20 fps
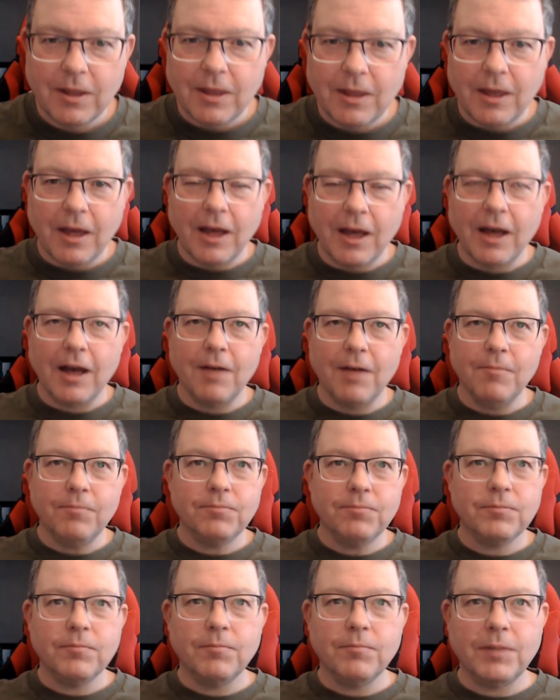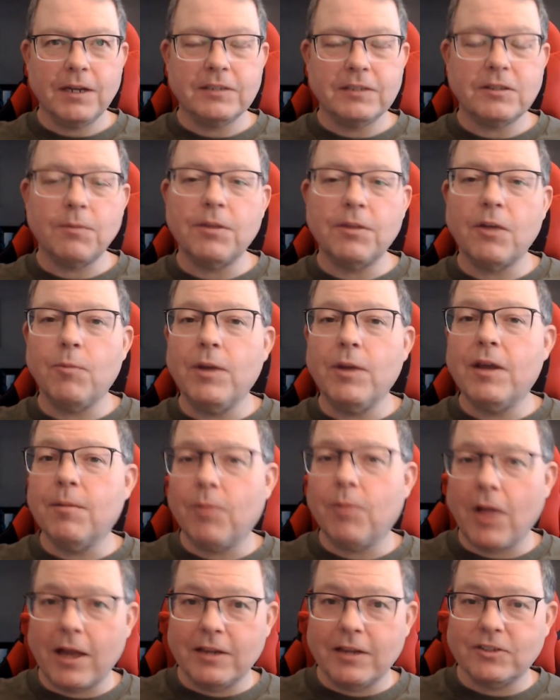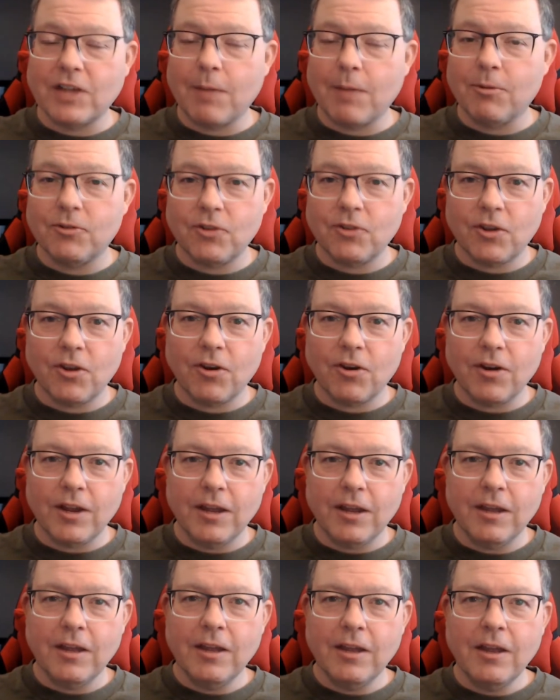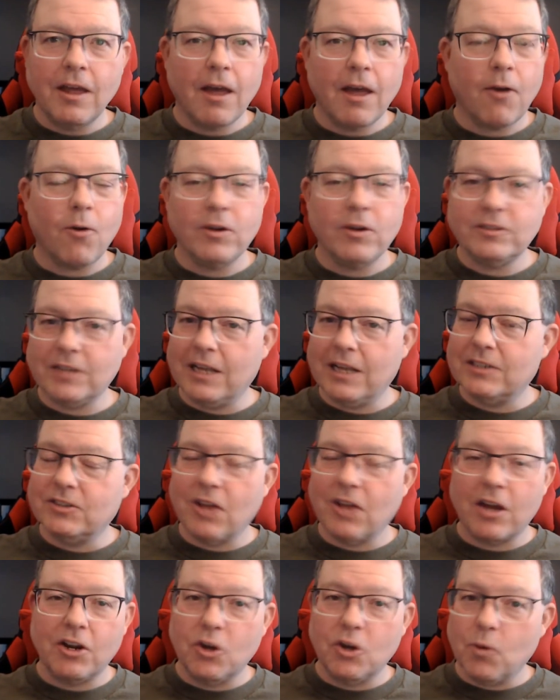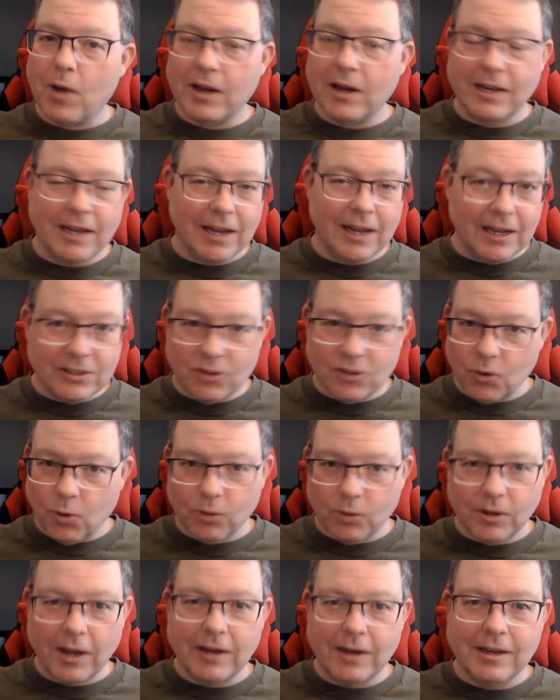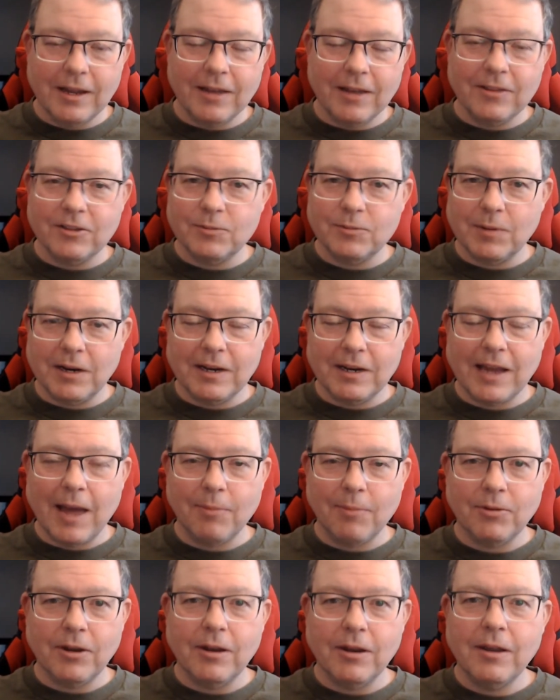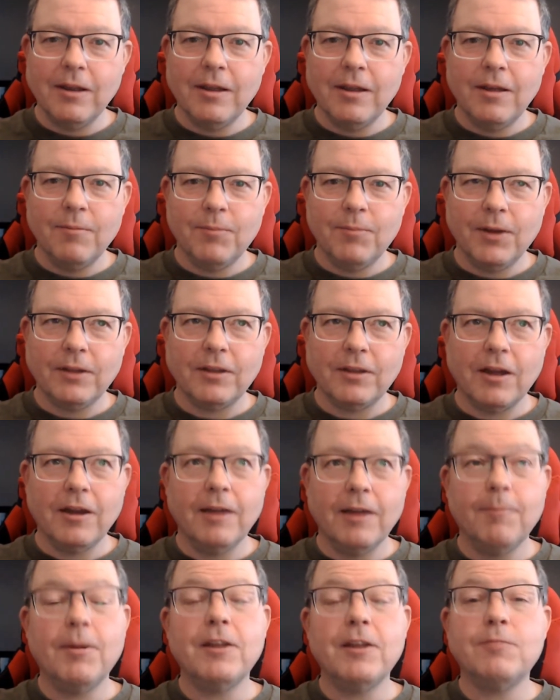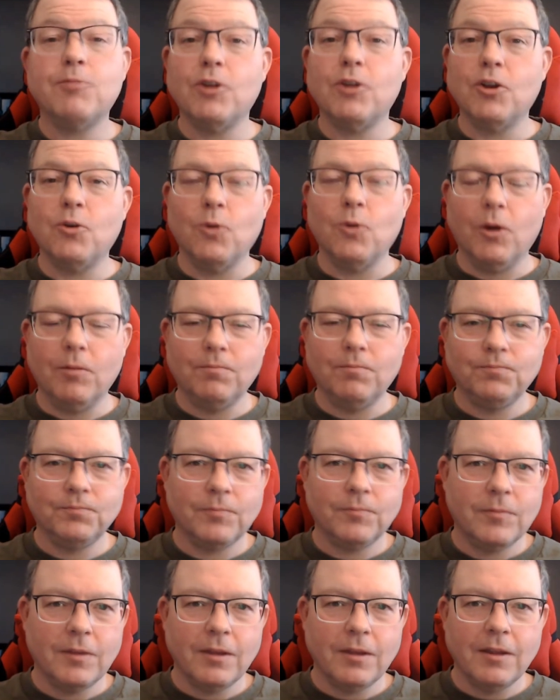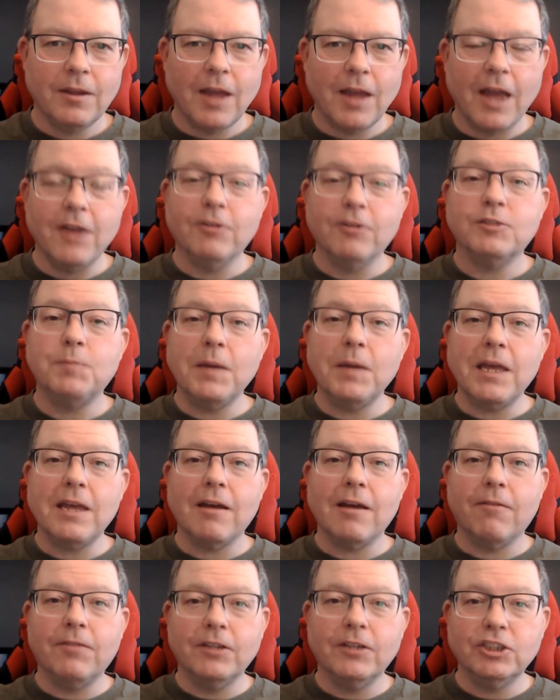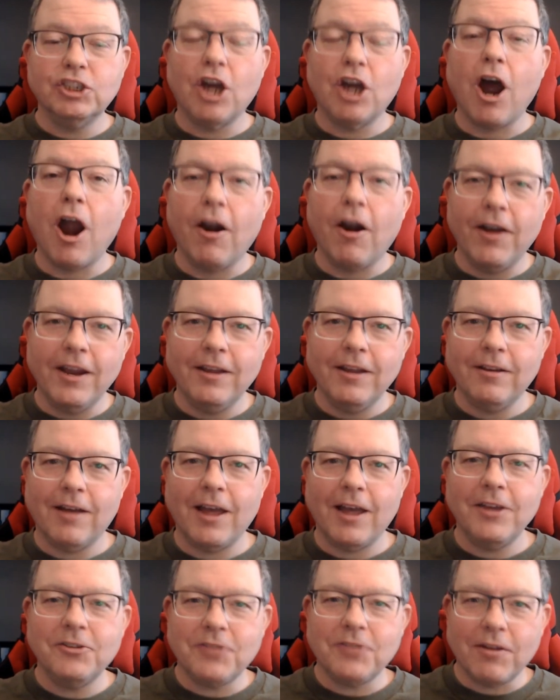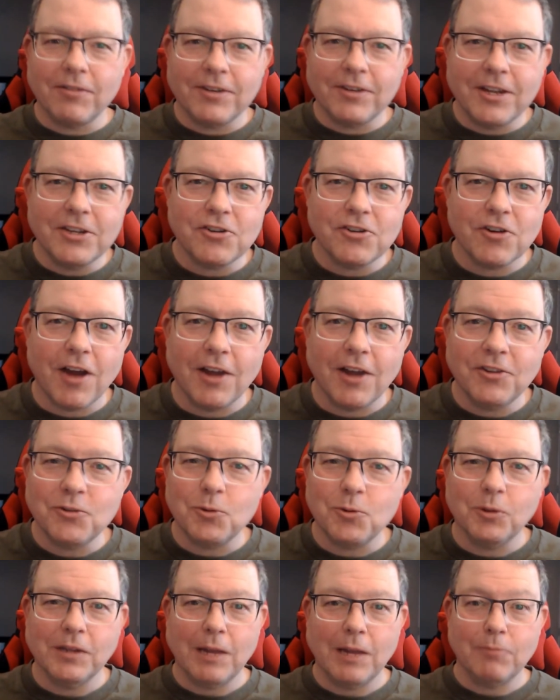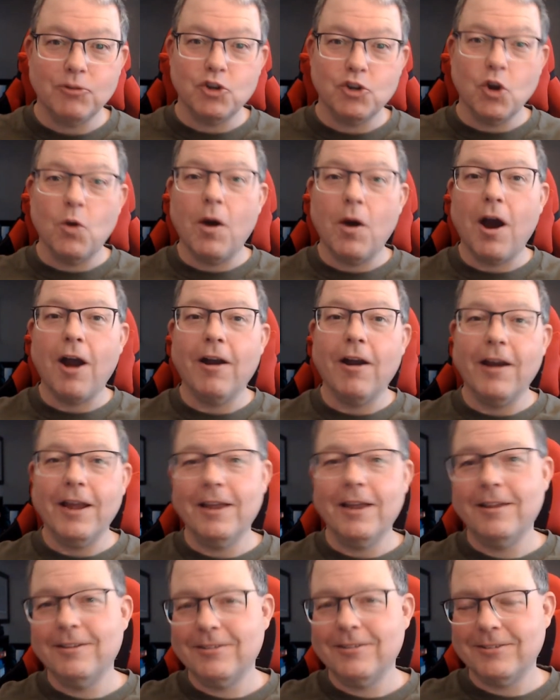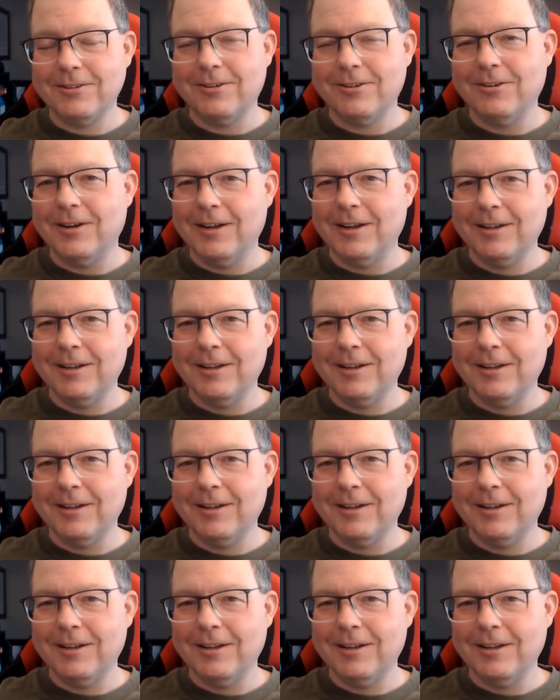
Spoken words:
But it's something we can apply to cybersecurity. Of course, it's not a new idea; it's an old idea that's been adapted, but it's pretty cool. And speaking of Johari, I used to have a teacher in high school named Johari, so